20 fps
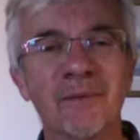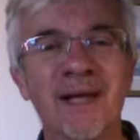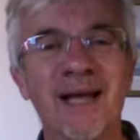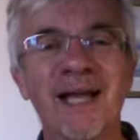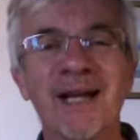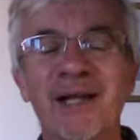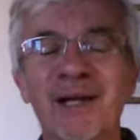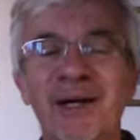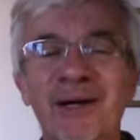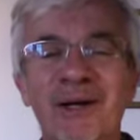
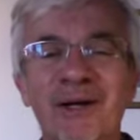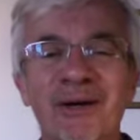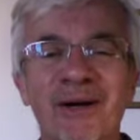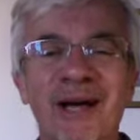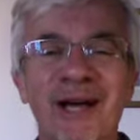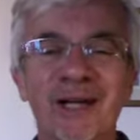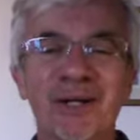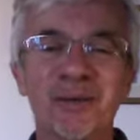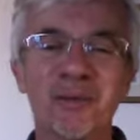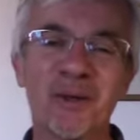Hello
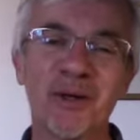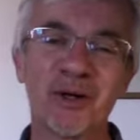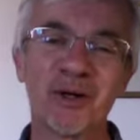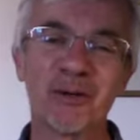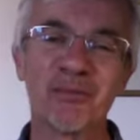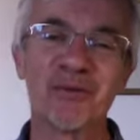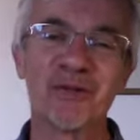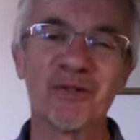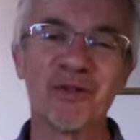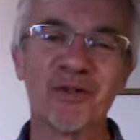and
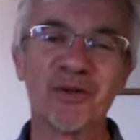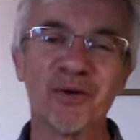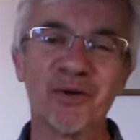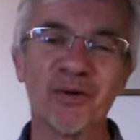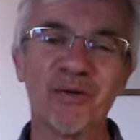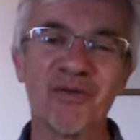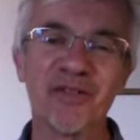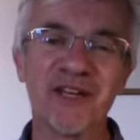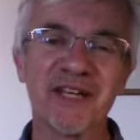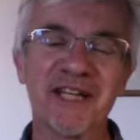welcome to
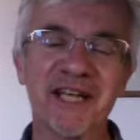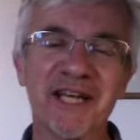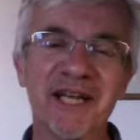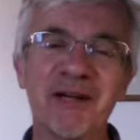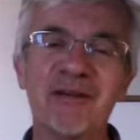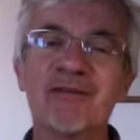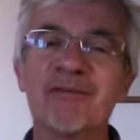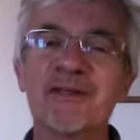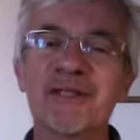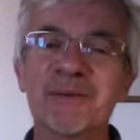Thought for the Day
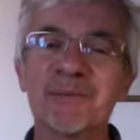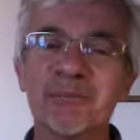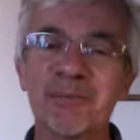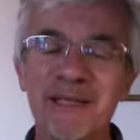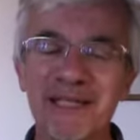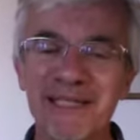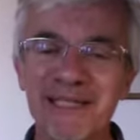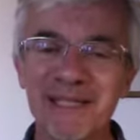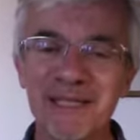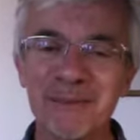from St.
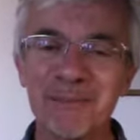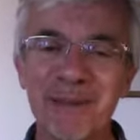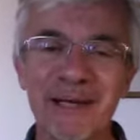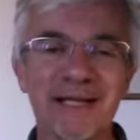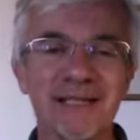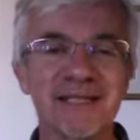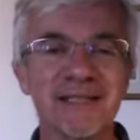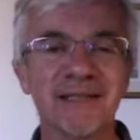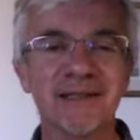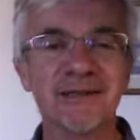Peter's
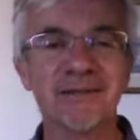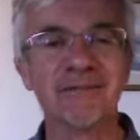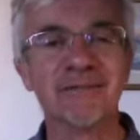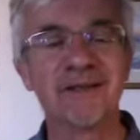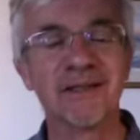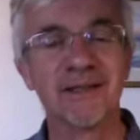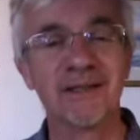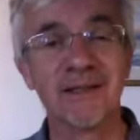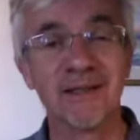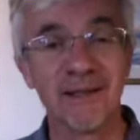Bexhill.
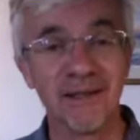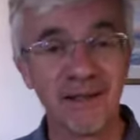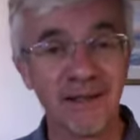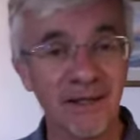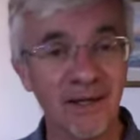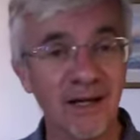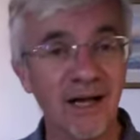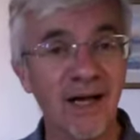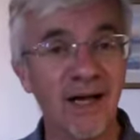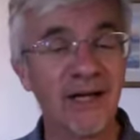
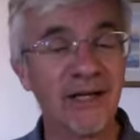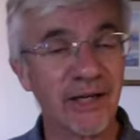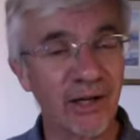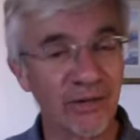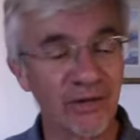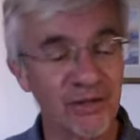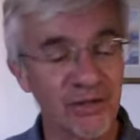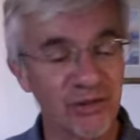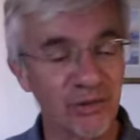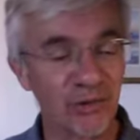
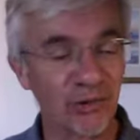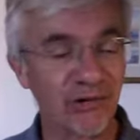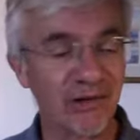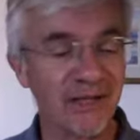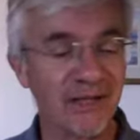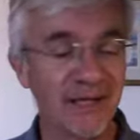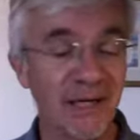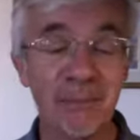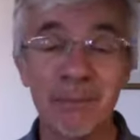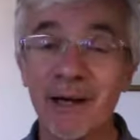Another
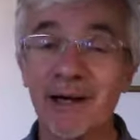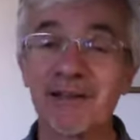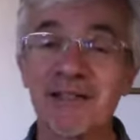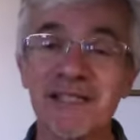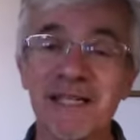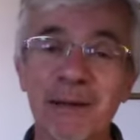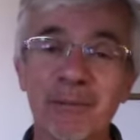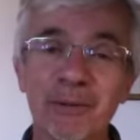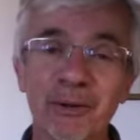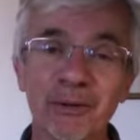story about
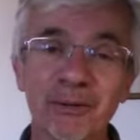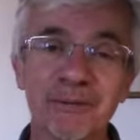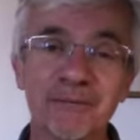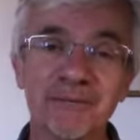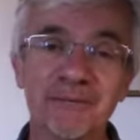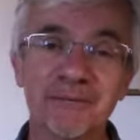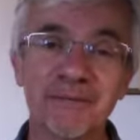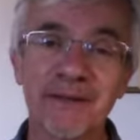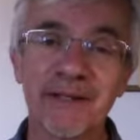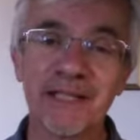Samuel.
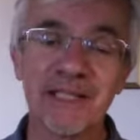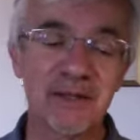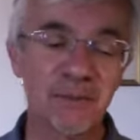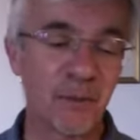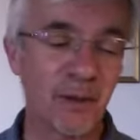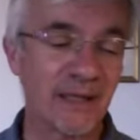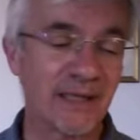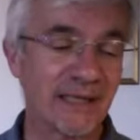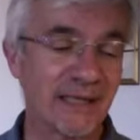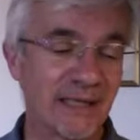This
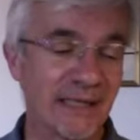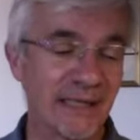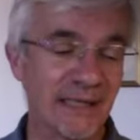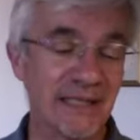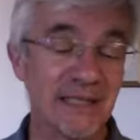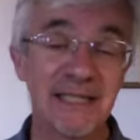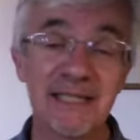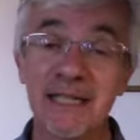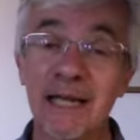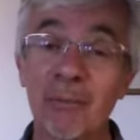one
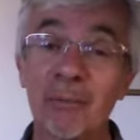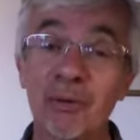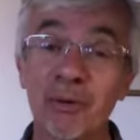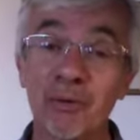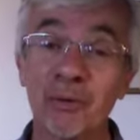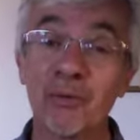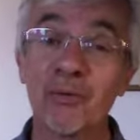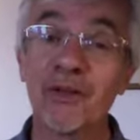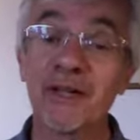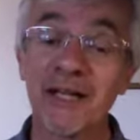is
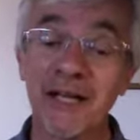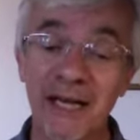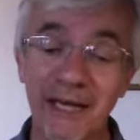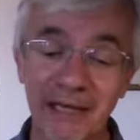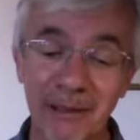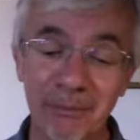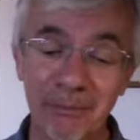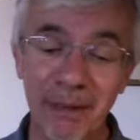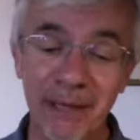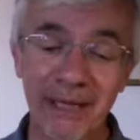Samuel the
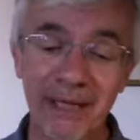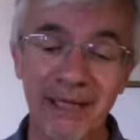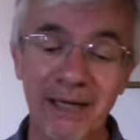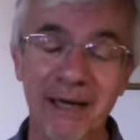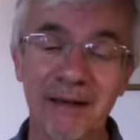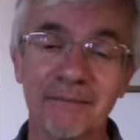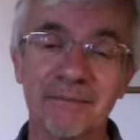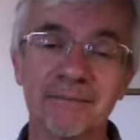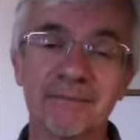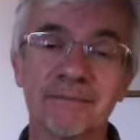Kingmaker.
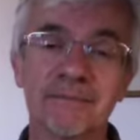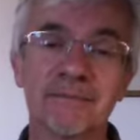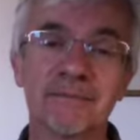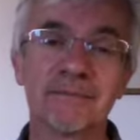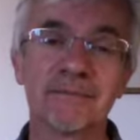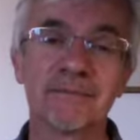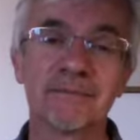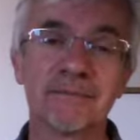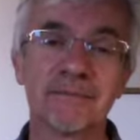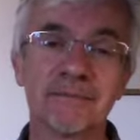
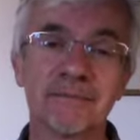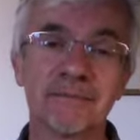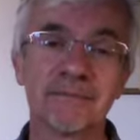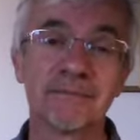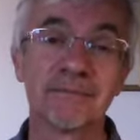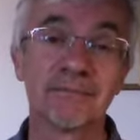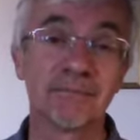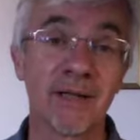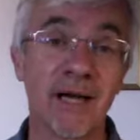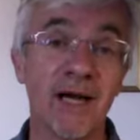
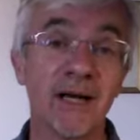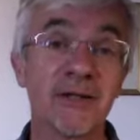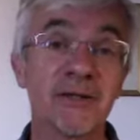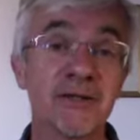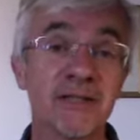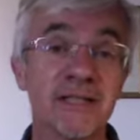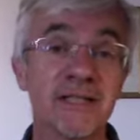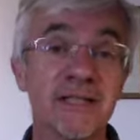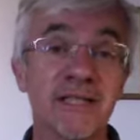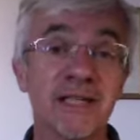Are you
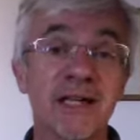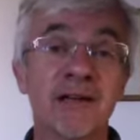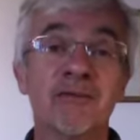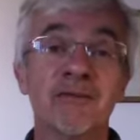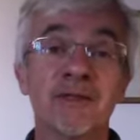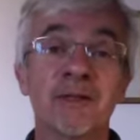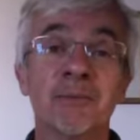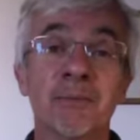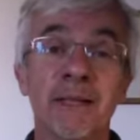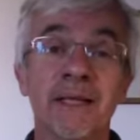sitting
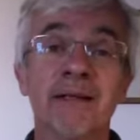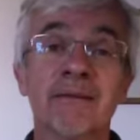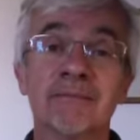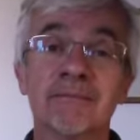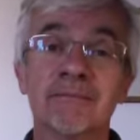comfortably?